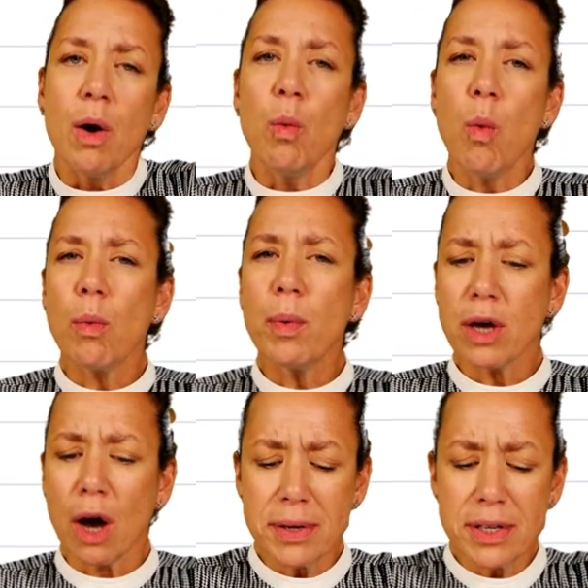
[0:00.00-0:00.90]
What we're
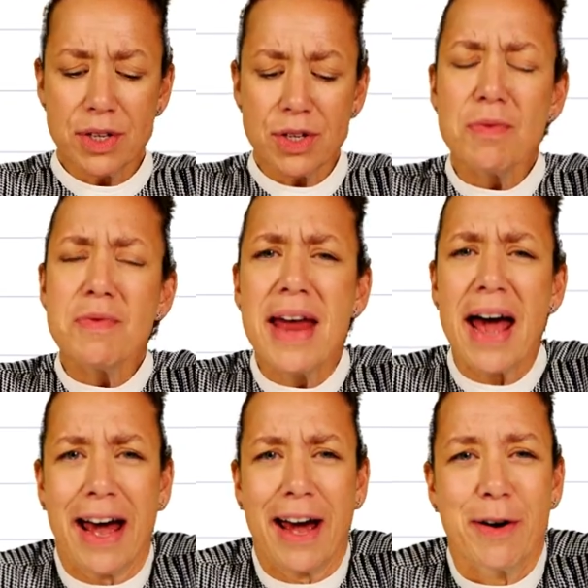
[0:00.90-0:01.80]
going to do
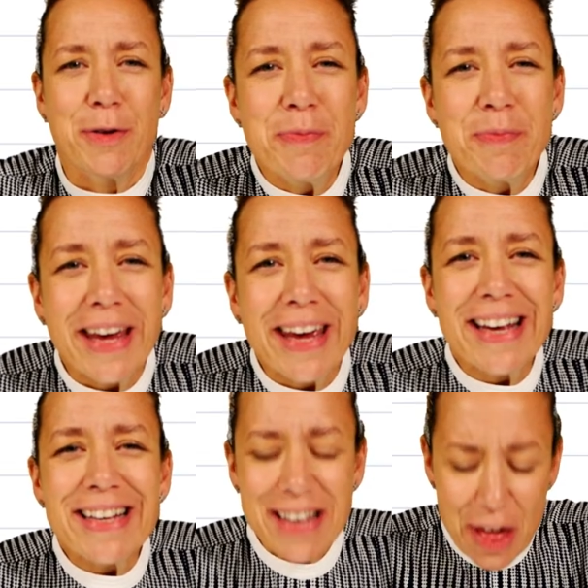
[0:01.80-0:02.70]
now
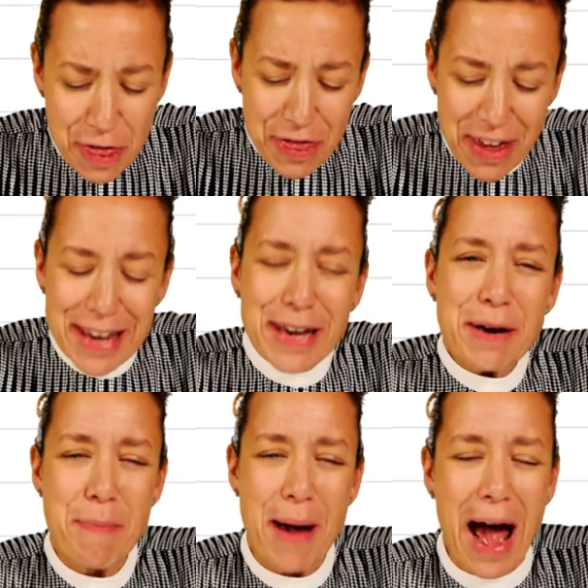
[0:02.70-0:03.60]
is think
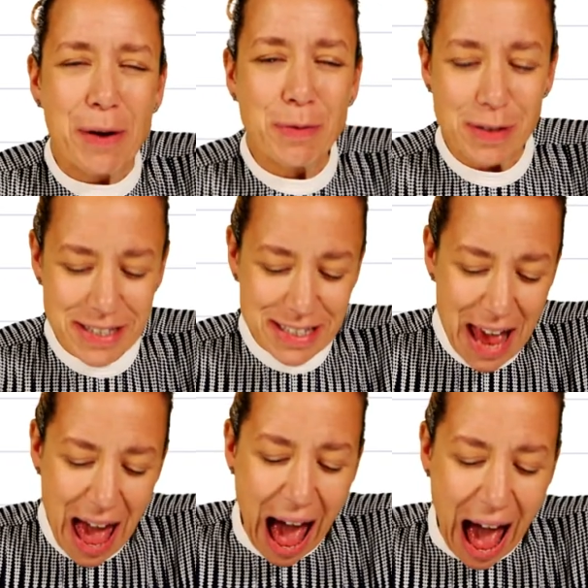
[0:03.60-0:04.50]
about
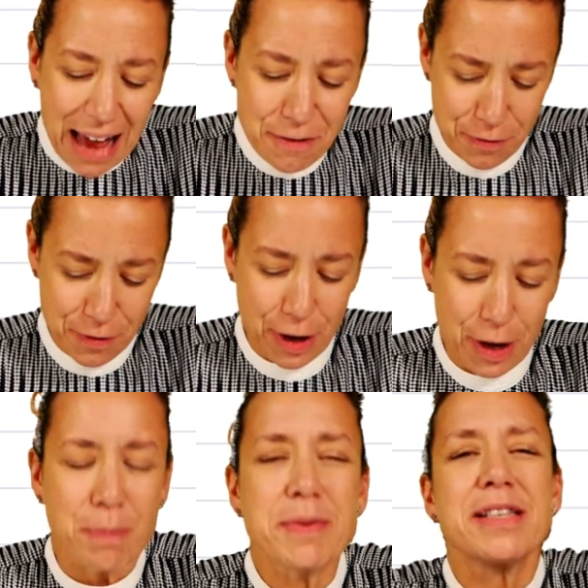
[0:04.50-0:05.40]

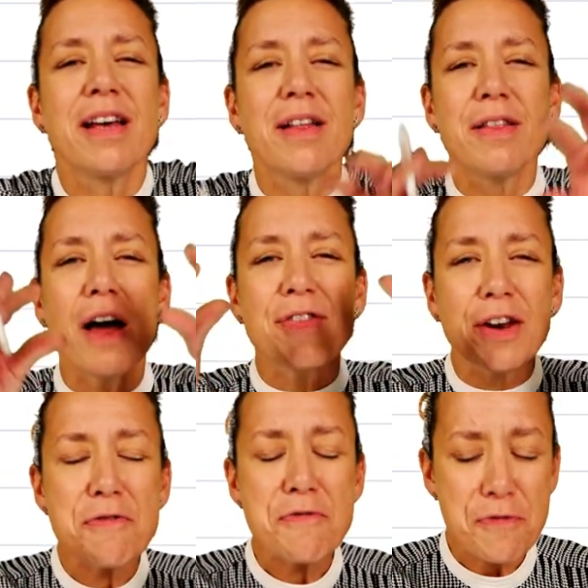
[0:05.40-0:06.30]
adverbs that are
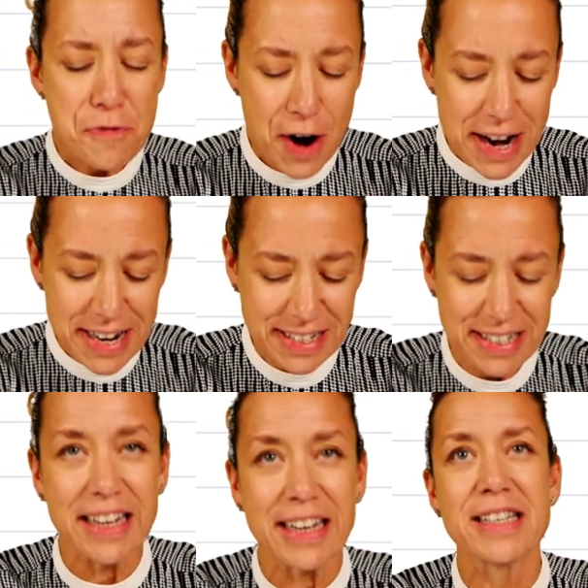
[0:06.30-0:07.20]

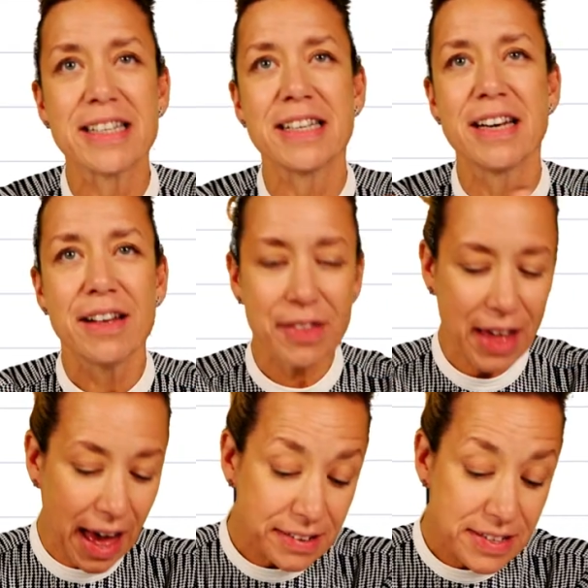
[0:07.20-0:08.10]
phrases
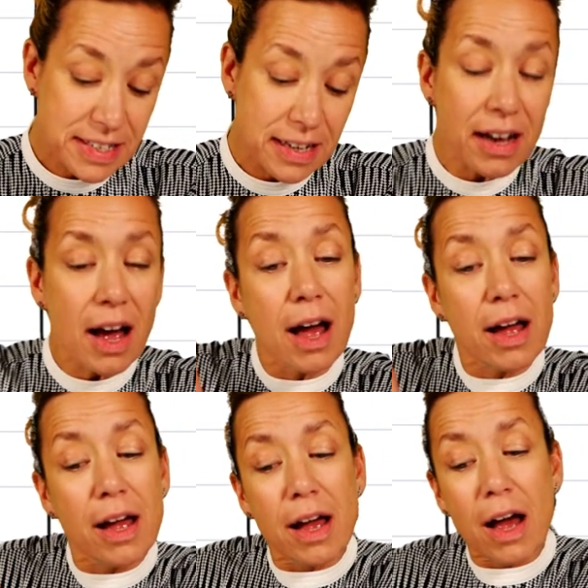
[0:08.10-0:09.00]
that
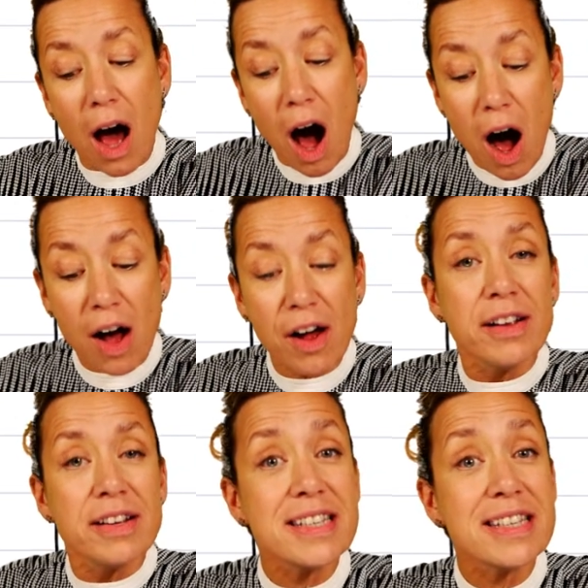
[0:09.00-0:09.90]
are
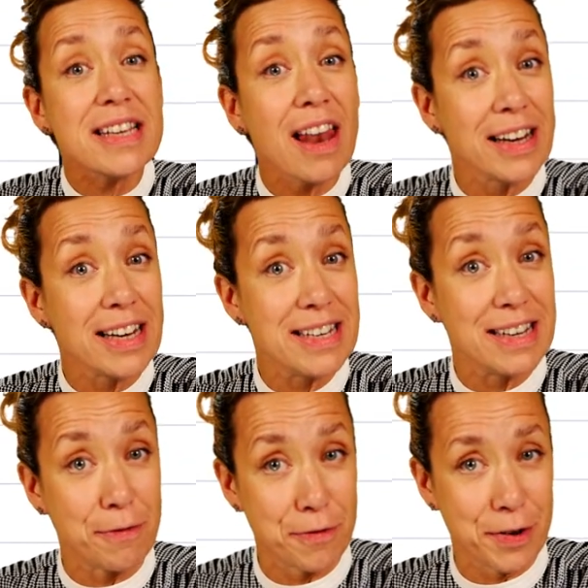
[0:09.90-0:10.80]
slightly
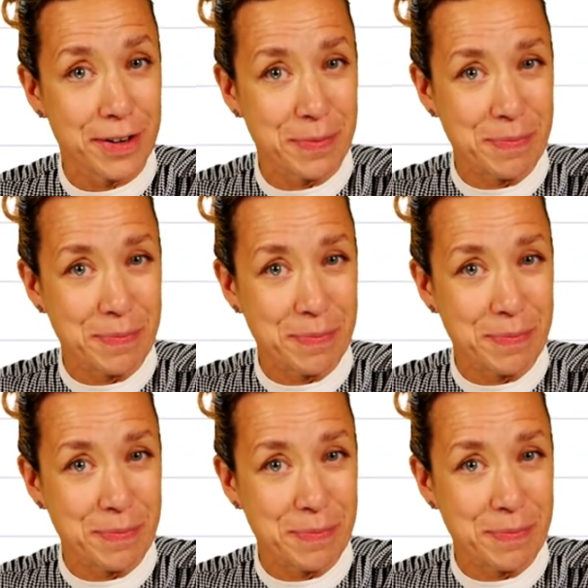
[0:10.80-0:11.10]
different.